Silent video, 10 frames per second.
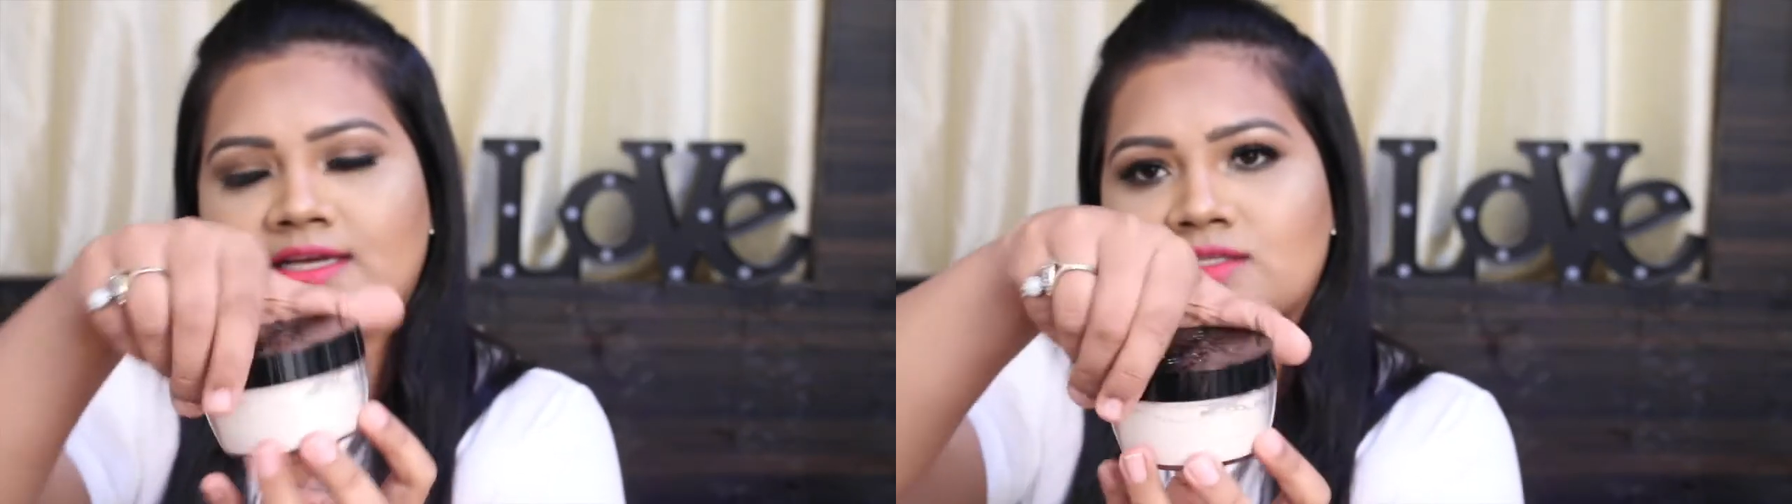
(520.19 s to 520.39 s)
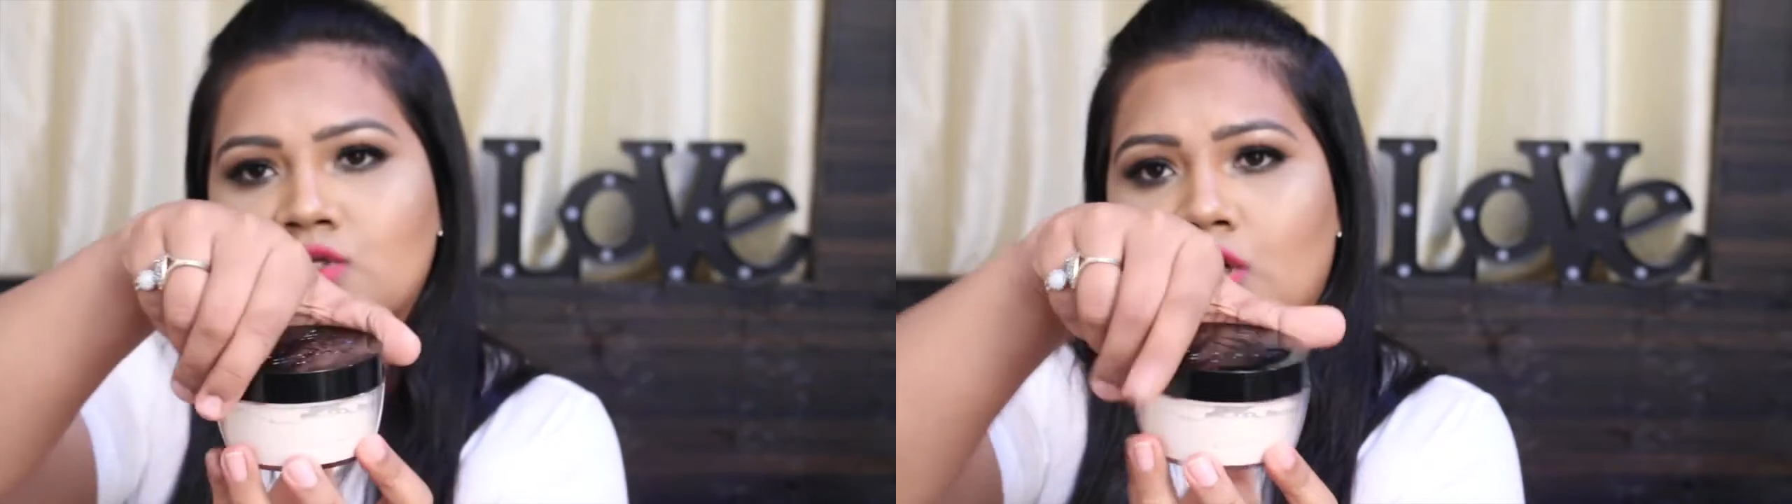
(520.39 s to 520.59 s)

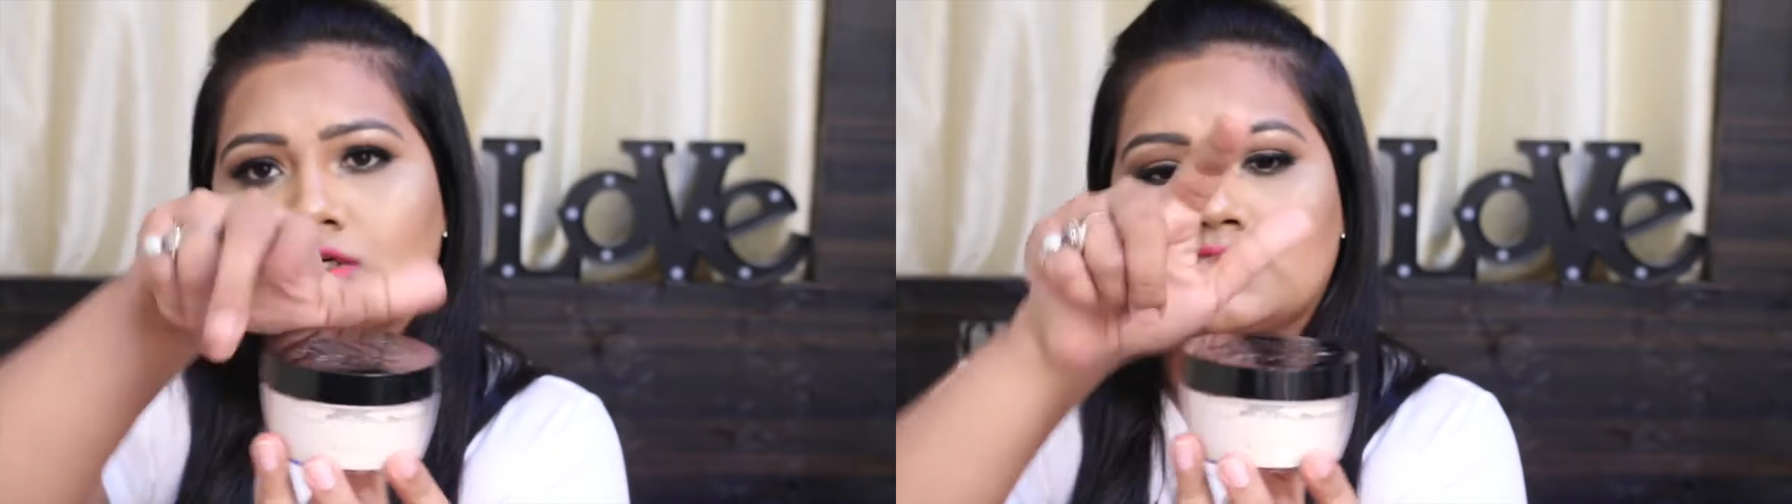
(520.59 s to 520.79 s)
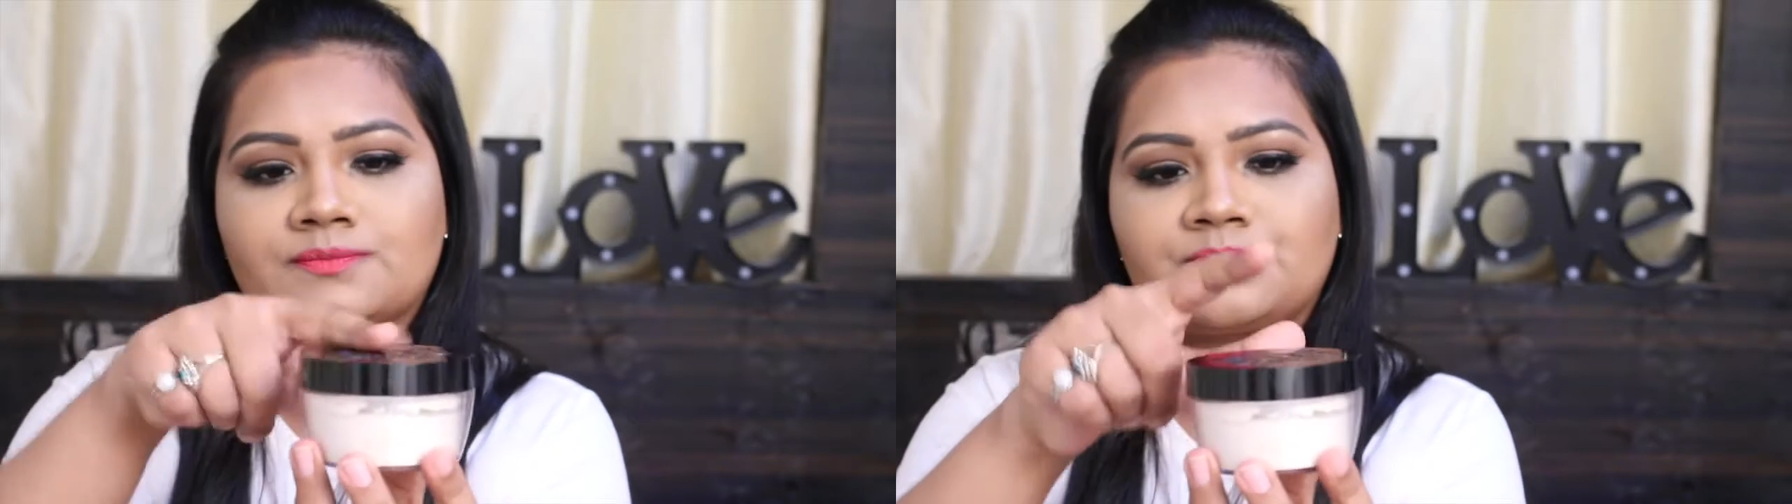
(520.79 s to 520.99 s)
It has
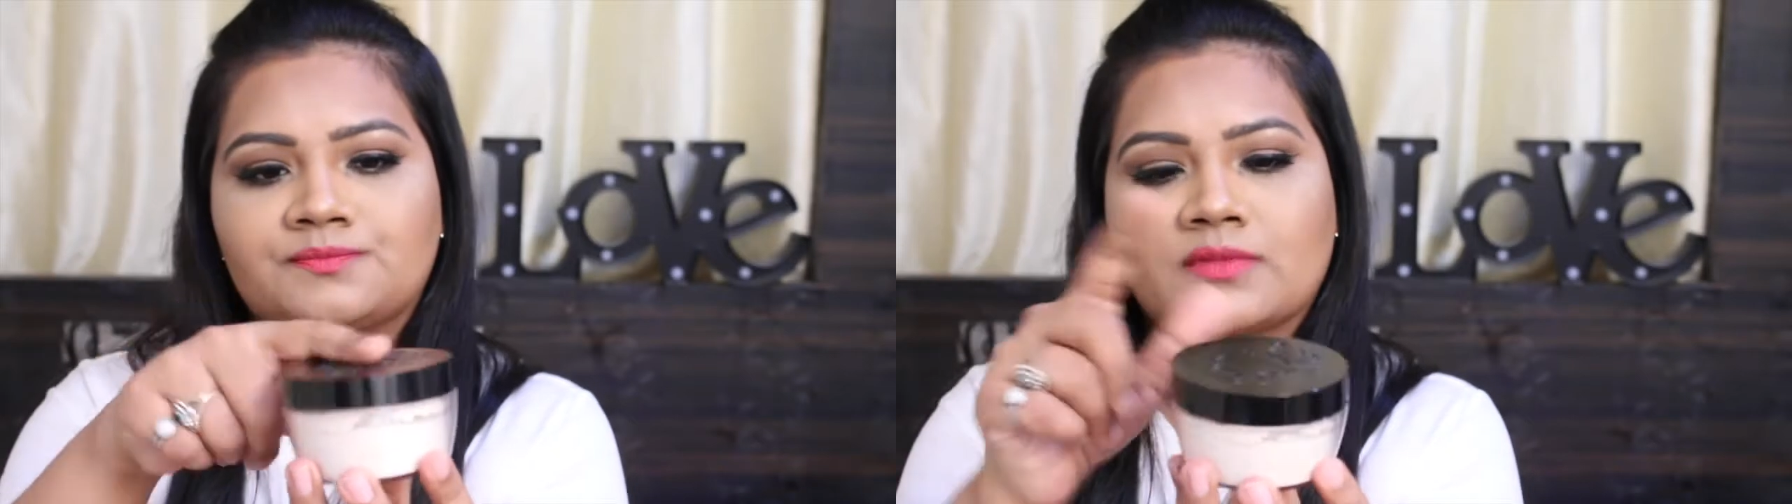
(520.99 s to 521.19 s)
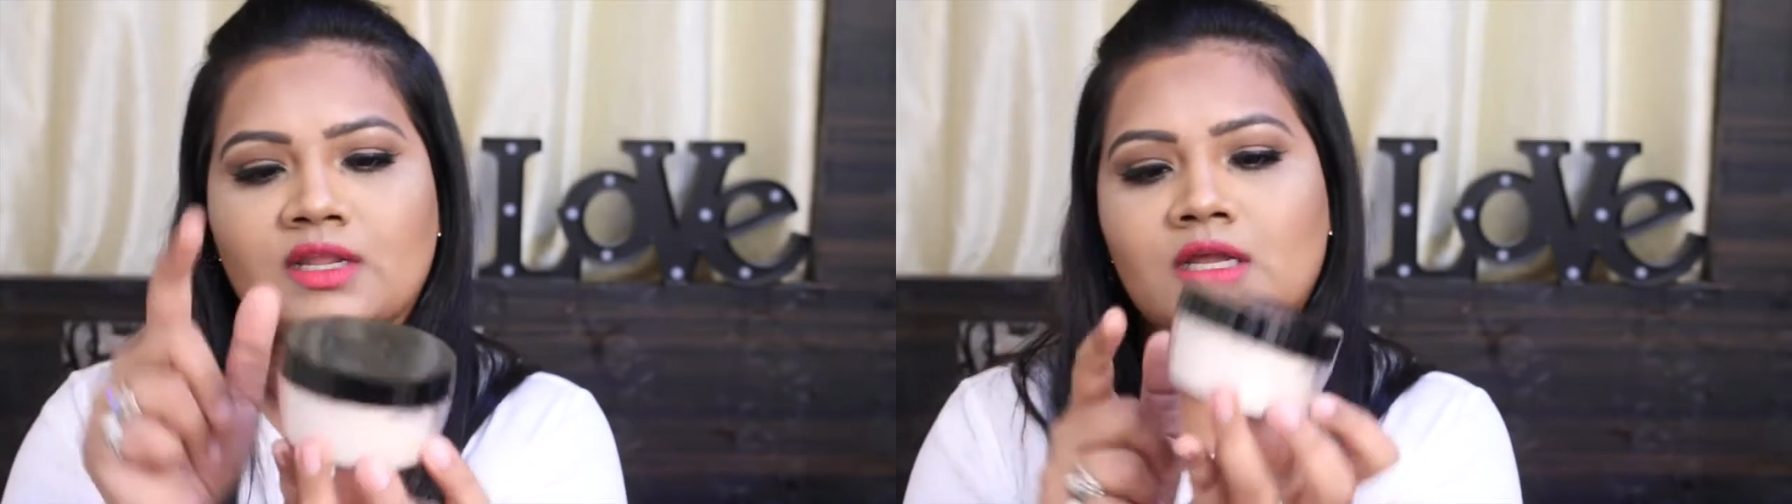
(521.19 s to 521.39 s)
got
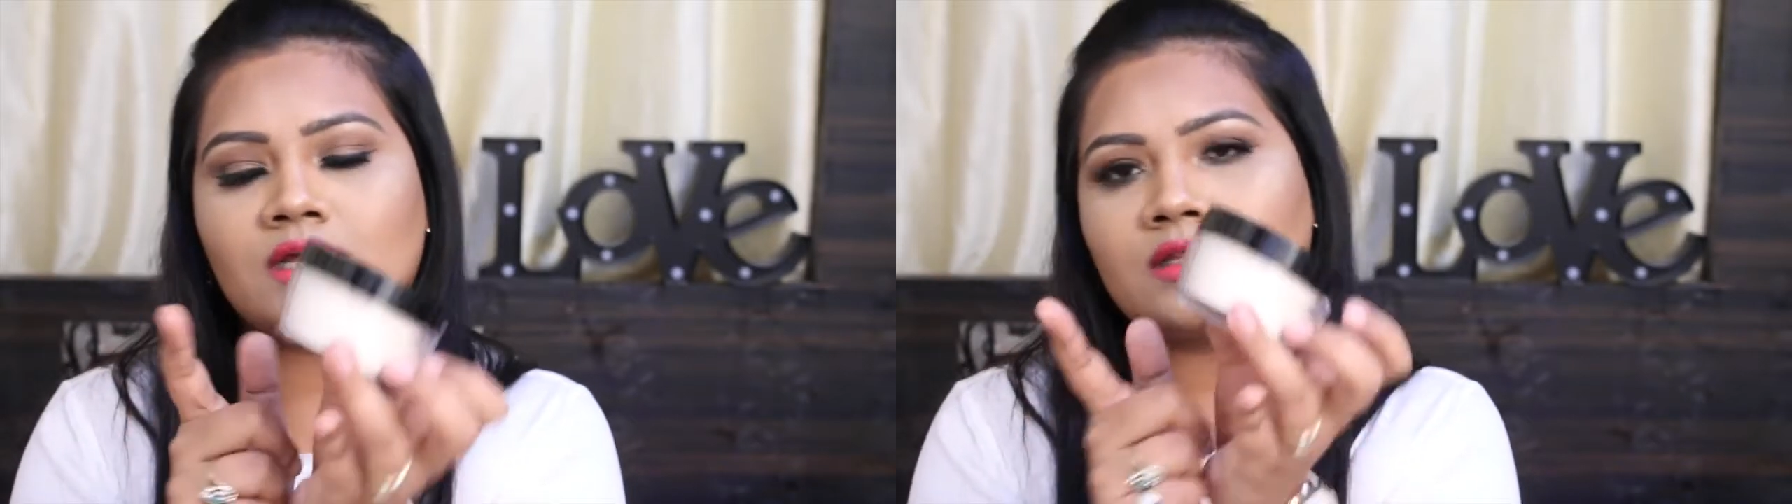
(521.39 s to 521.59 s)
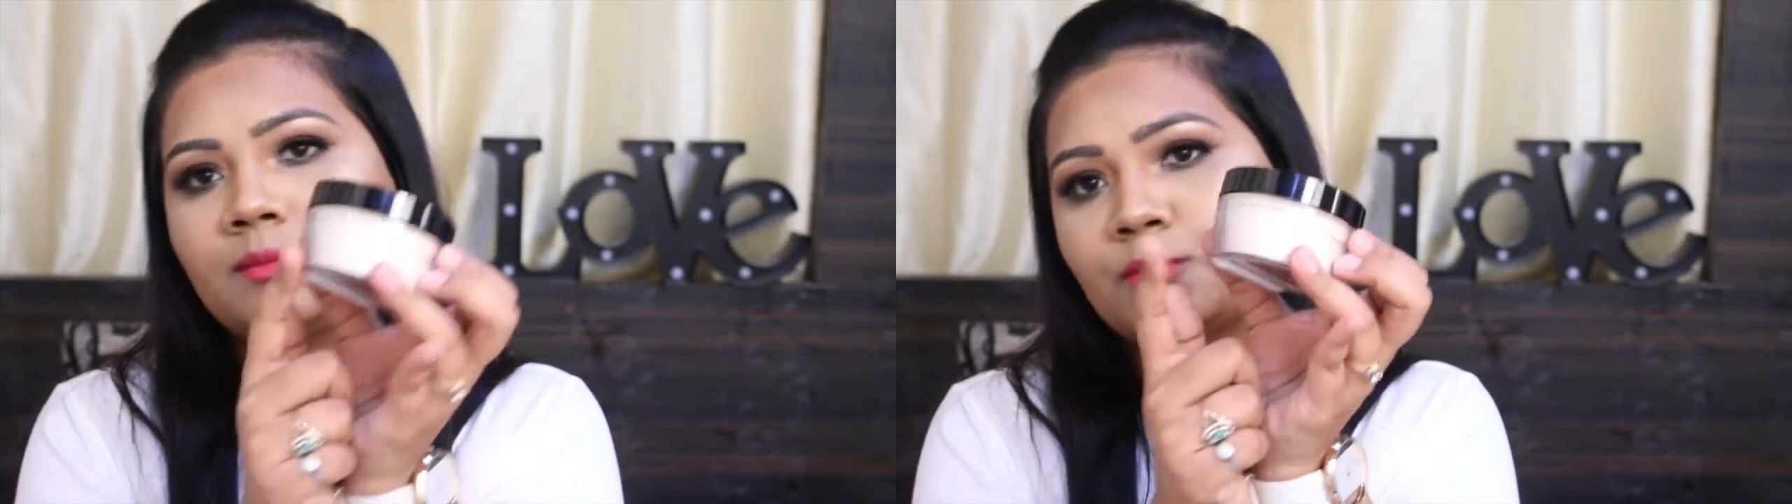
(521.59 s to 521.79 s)

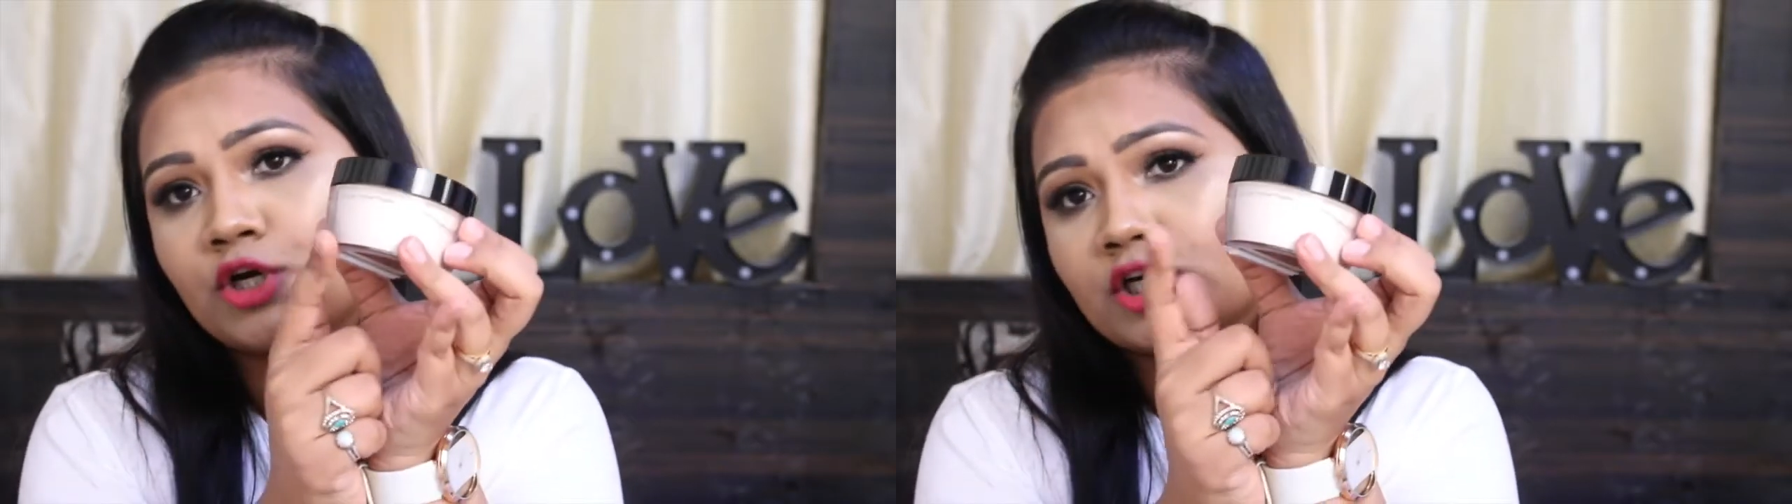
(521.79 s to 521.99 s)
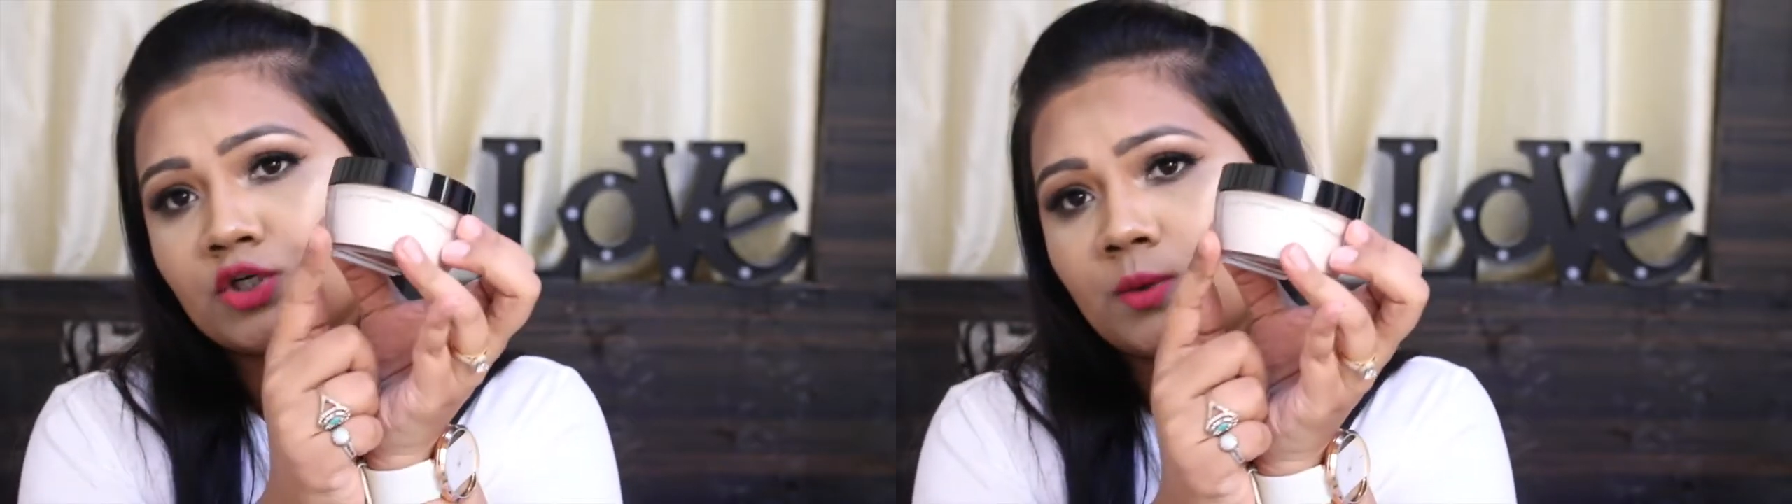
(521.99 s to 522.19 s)
the
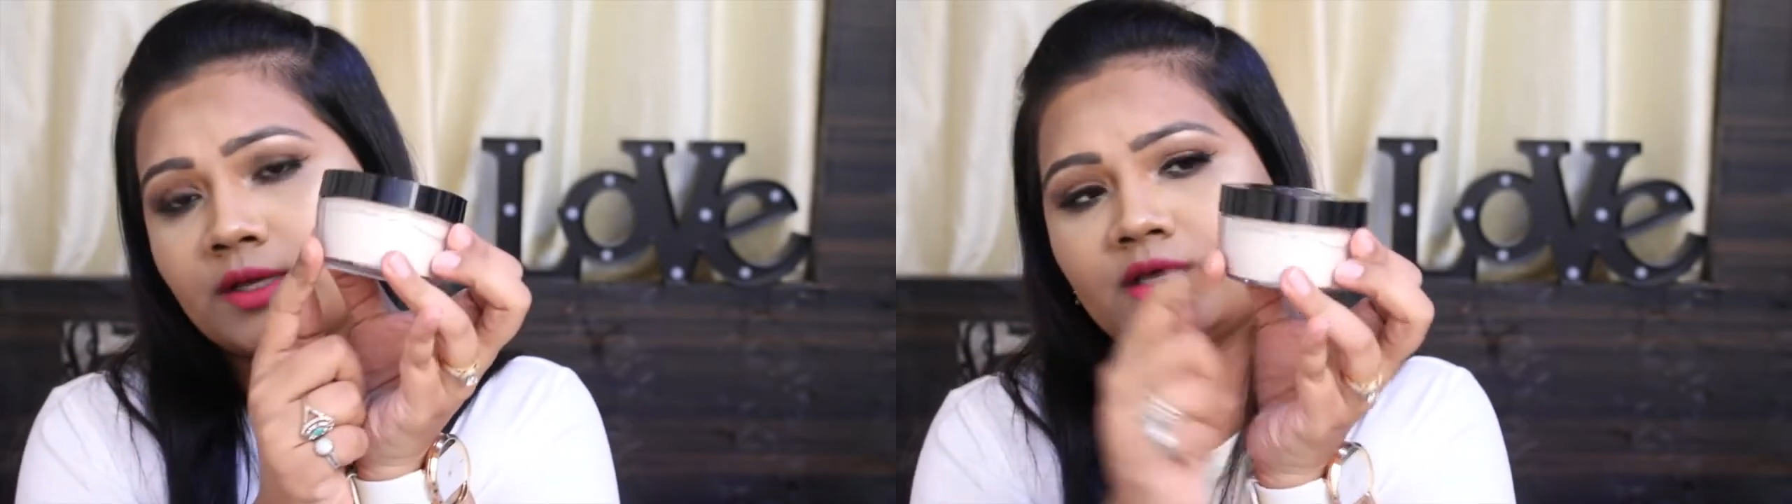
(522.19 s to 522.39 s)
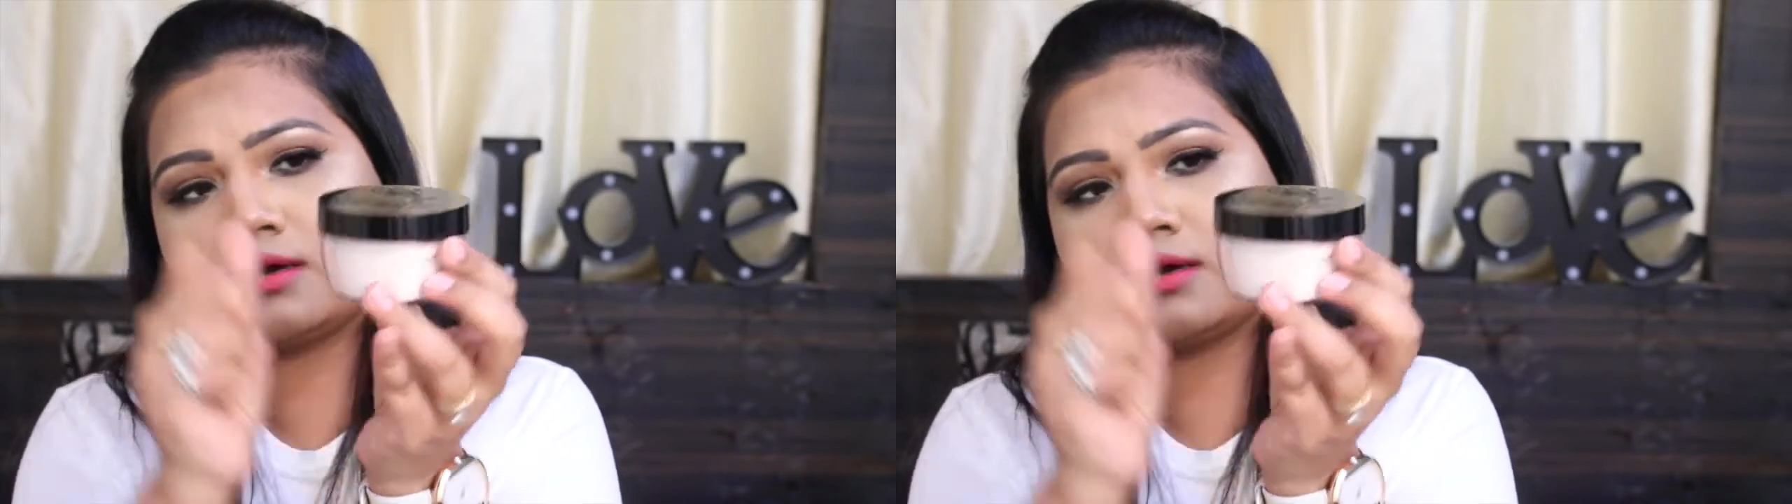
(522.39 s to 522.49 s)
product over